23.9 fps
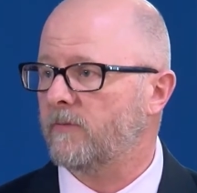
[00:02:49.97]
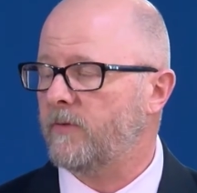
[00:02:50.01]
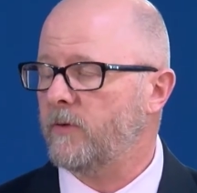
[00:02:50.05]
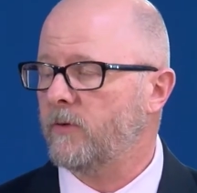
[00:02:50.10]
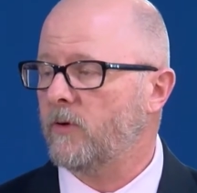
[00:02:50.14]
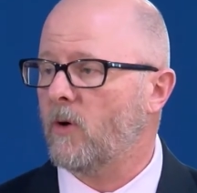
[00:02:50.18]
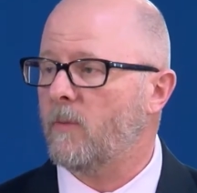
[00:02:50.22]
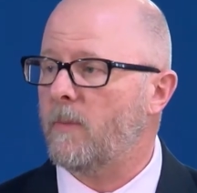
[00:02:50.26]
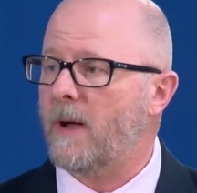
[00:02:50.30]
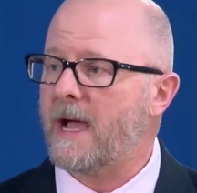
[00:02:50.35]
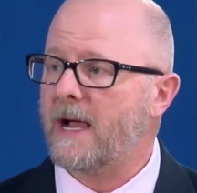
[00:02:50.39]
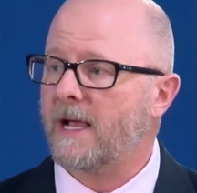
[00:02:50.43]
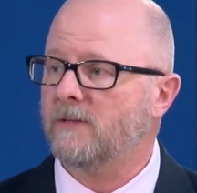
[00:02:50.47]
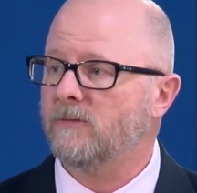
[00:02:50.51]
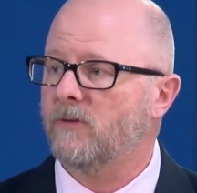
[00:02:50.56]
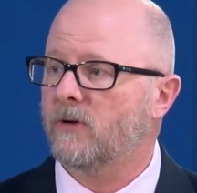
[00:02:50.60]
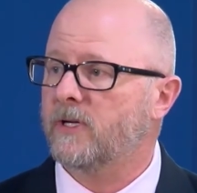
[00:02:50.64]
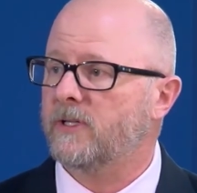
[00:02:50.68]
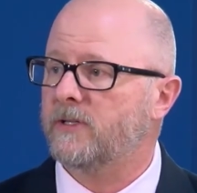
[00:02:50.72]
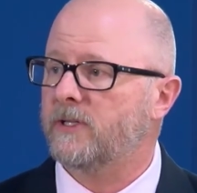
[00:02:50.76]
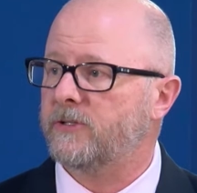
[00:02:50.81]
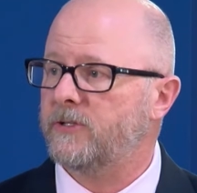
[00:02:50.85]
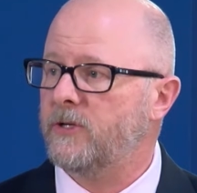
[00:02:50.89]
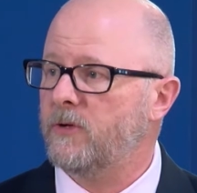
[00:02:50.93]
If you go back and
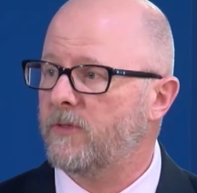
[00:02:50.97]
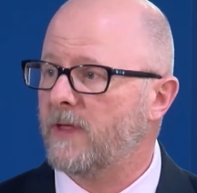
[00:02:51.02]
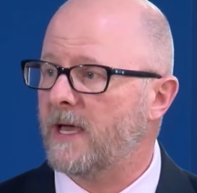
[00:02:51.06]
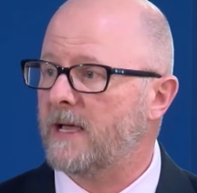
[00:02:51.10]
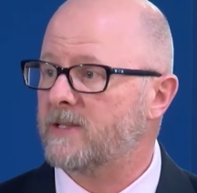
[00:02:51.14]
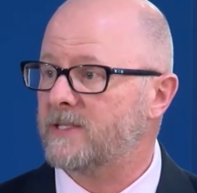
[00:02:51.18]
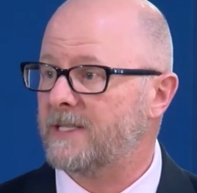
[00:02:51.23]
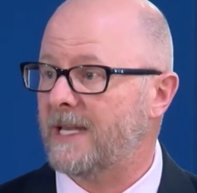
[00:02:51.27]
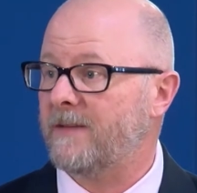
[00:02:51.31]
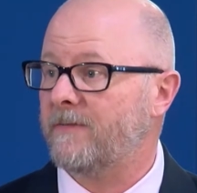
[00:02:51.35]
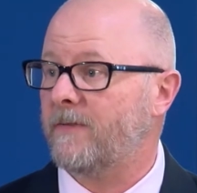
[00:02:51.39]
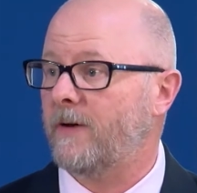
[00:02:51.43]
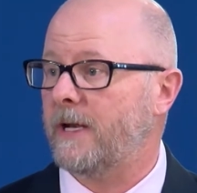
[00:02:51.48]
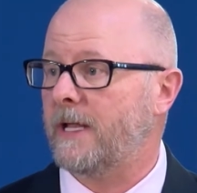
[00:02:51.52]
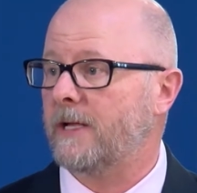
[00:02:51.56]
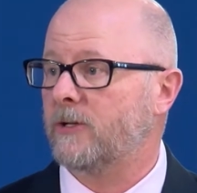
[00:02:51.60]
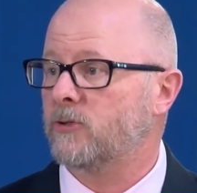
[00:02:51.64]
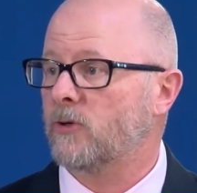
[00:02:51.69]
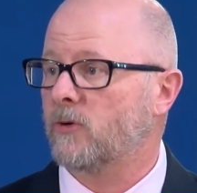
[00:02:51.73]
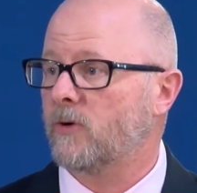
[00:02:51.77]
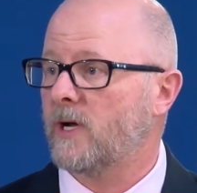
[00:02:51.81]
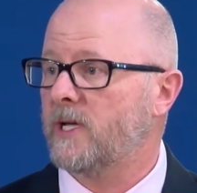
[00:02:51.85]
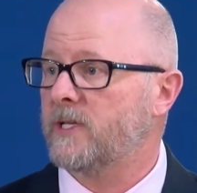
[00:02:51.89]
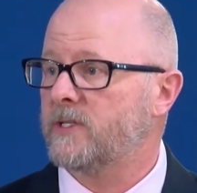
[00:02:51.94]
look at the 2008
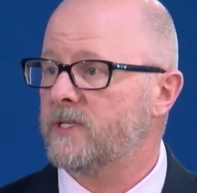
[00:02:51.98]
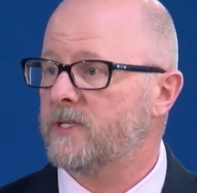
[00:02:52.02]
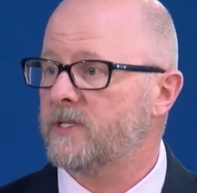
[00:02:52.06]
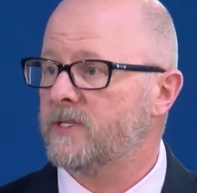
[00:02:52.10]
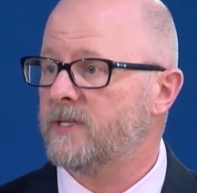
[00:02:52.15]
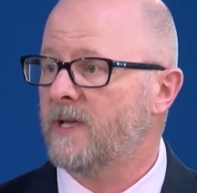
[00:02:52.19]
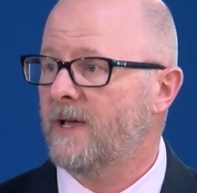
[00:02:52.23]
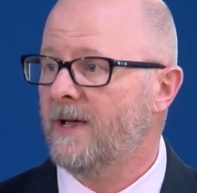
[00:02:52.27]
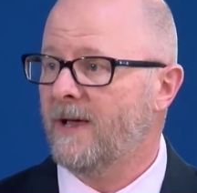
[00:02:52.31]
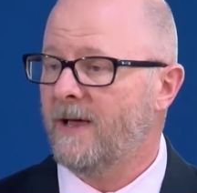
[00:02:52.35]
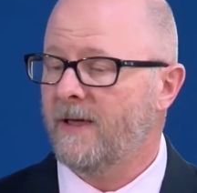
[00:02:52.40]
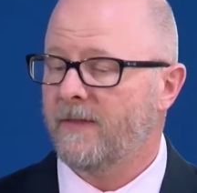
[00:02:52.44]
financial crisis,